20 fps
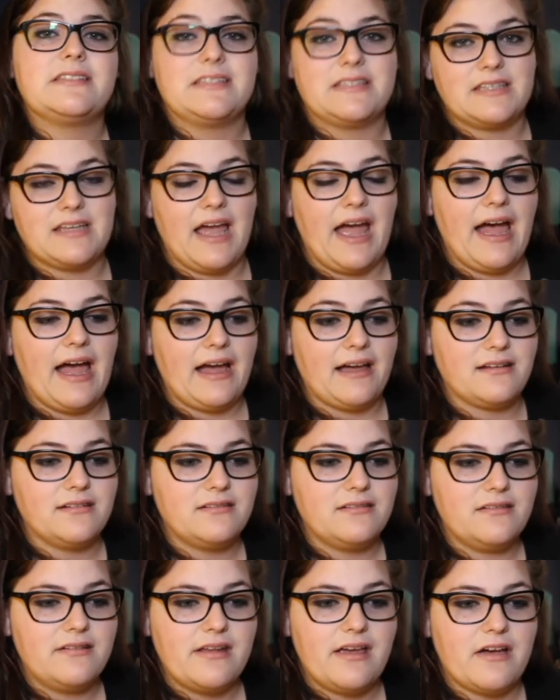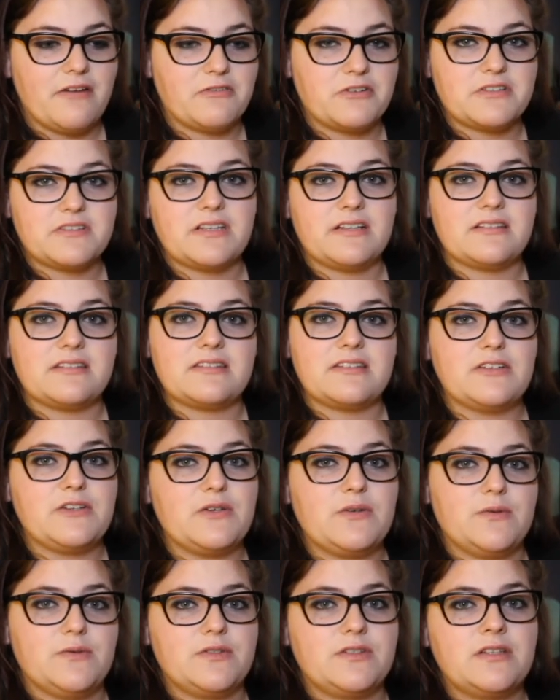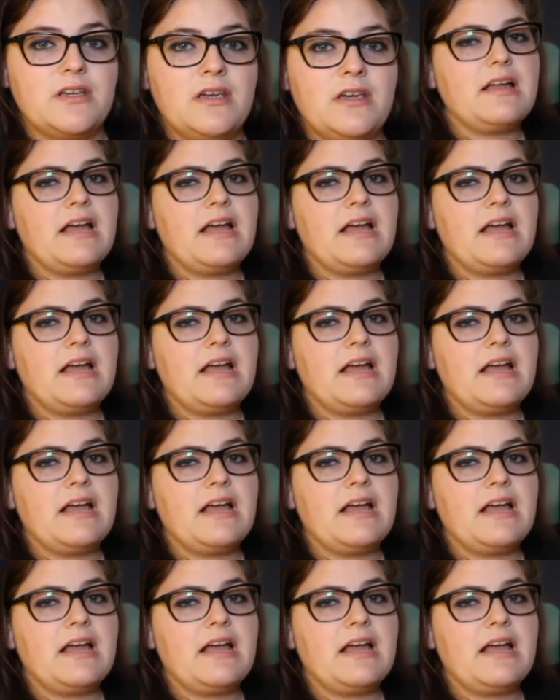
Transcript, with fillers: sad ever since the news.